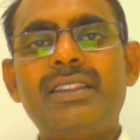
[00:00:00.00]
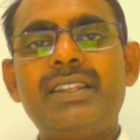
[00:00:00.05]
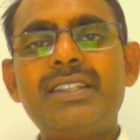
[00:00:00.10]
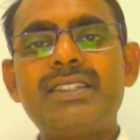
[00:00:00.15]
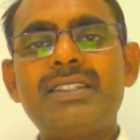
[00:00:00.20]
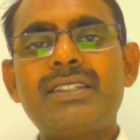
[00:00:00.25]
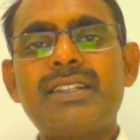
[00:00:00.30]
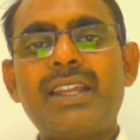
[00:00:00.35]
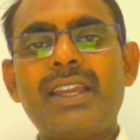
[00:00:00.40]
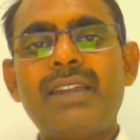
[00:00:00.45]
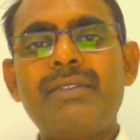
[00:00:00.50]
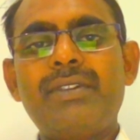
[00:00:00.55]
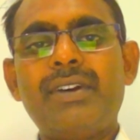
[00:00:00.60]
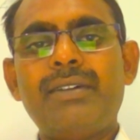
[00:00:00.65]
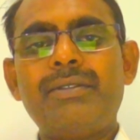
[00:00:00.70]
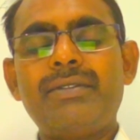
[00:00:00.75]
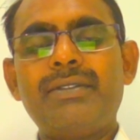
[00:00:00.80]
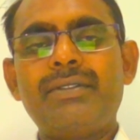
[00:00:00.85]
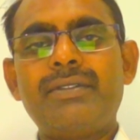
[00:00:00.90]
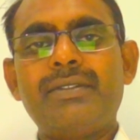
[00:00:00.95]
This type
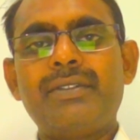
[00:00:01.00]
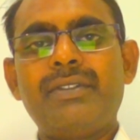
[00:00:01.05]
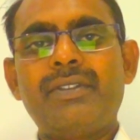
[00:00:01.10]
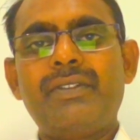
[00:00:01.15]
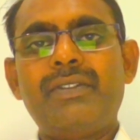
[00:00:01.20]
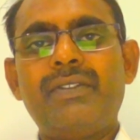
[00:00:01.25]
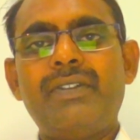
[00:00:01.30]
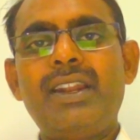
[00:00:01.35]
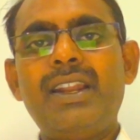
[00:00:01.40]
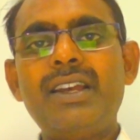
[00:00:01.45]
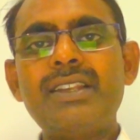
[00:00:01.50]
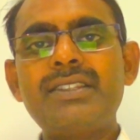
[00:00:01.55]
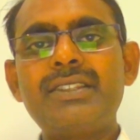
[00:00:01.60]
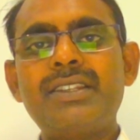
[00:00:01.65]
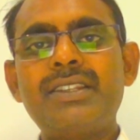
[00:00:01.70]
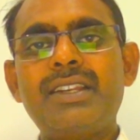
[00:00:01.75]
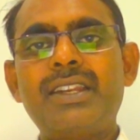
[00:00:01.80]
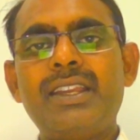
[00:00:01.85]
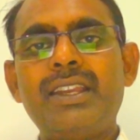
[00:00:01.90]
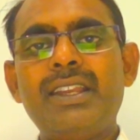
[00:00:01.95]
of
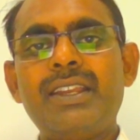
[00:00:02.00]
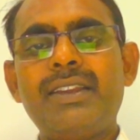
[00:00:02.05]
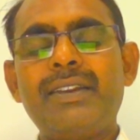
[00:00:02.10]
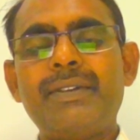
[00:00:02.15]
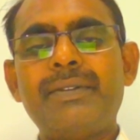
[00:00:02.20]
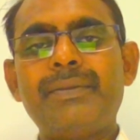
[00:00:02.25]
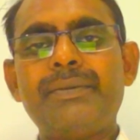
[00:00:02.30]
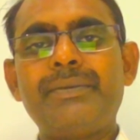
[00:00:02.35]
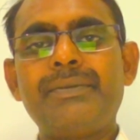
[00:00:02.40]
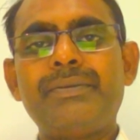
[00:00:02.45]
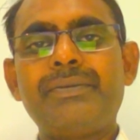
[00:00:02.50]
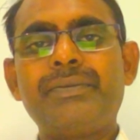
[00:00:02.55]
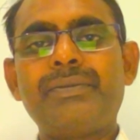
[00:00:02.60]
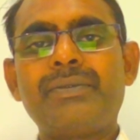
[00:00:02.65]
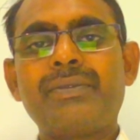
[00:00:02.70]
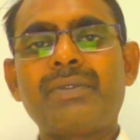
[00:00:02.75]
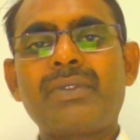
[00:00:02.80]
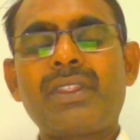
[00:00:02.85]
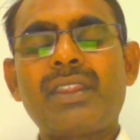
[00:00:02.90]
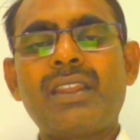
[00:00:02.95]
velocity
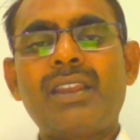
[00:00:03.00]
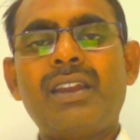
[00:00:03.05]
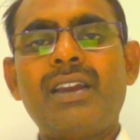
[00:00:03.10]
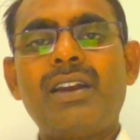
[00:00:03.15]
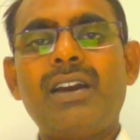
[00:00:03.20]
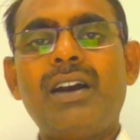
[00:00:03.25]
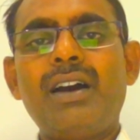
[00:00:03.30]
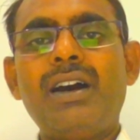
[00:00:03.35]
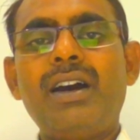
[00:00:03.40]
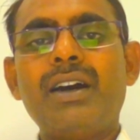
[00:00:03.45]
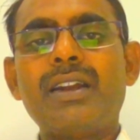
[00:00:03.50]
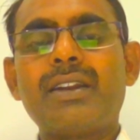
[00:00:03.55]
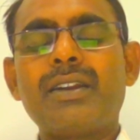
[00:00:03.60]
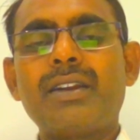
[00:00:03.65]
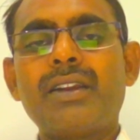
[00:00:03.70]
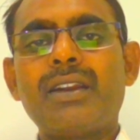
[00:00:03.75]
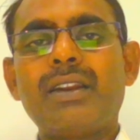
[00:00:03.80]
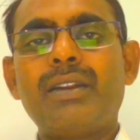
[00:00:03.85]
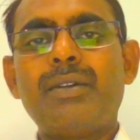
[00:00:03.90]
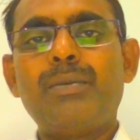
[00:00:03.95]

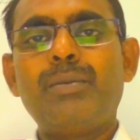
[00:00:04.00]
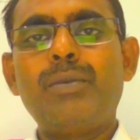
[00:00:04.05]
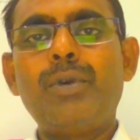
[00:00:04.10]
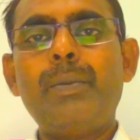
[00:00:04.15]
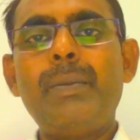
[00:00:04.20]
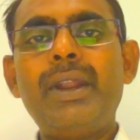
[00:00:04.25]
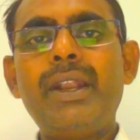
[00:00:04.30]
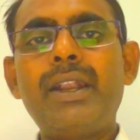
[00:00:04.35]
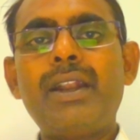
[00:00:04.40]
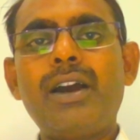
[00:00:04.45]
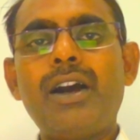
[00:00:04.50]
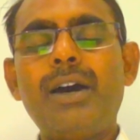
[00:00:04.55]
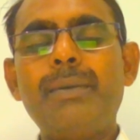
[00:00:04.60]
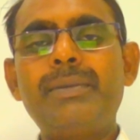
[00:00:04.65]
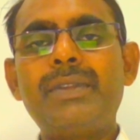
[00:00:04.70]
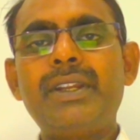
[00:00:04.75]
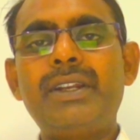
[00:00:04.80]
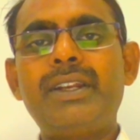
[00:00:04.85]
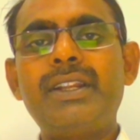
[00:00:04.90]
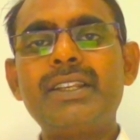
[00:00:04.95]
or movement
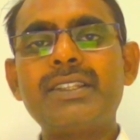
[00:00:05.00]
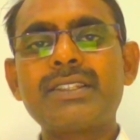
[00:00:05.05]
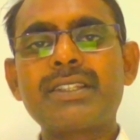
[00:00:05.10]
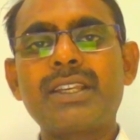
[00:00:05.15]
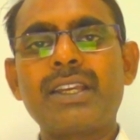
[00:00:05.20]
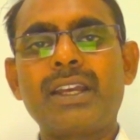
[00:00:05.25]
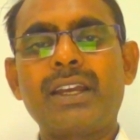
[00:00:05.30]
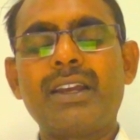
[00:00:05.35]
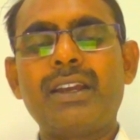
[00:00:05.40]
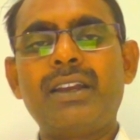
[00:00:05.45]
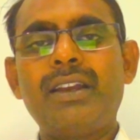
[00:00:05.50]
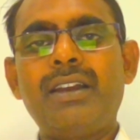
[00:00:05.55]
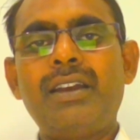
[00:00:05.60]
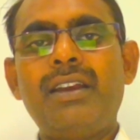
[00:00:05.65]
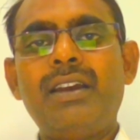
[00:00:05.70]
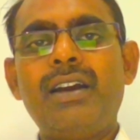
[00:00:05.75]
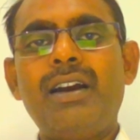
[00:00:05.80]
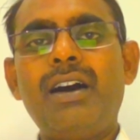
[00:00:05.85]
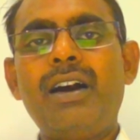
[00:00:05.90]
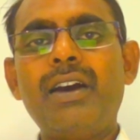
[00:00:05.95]
of the disk
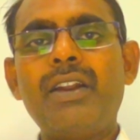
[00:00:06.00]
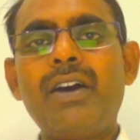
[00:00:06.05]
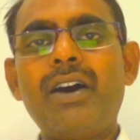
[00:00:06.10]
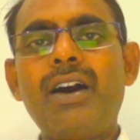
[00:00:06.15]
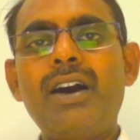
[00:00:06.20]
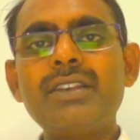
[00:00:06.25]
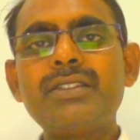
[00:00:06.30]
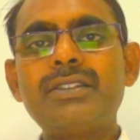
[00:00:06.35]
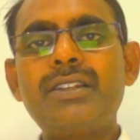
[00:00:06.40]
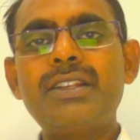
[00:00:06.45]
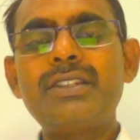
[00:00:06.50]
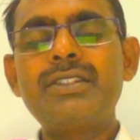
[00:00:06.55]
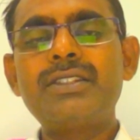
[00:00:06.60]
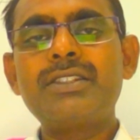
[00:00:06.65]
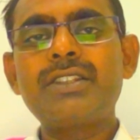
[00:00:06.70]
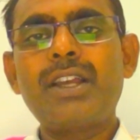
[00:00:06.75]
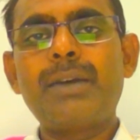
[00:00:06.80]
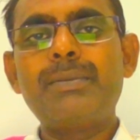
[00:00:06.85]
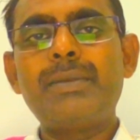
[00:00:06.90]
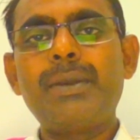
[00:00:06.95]
or
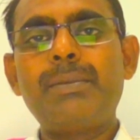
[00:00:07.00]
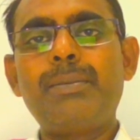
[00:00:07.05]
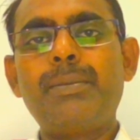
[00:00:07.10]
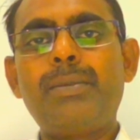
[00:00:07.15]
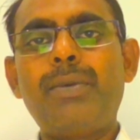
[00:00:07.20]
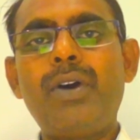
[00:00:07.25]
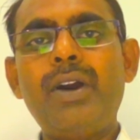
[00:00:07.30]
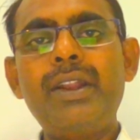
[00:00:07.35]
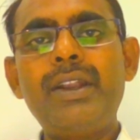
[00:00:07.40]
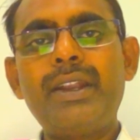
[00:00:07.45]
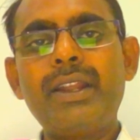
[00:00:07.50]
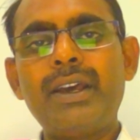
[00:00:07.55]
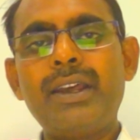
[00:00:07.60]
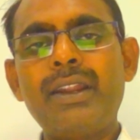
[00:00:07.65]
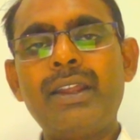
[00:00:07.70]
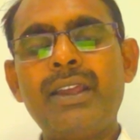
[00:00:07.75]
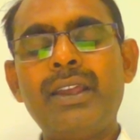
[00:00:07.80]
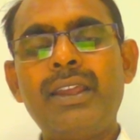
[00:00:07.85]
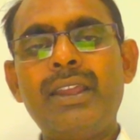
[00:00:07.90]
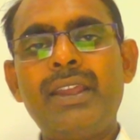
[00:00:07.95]
oscillations of the
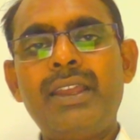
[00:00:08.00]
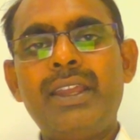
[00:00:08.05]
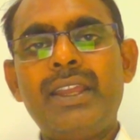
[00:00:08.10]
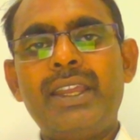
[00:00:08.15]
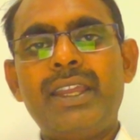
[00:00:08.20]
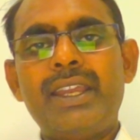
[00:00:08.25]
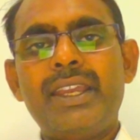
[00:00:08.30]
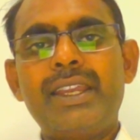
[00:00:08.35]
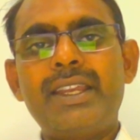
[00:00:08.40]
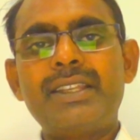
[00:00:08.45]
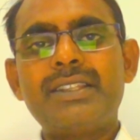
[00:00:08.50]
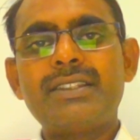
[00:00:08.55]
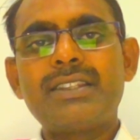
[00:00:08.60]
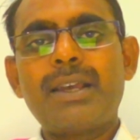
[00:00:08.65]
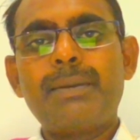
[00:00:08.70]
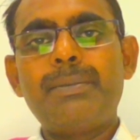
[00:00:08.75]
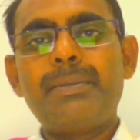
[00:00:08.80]
pointer is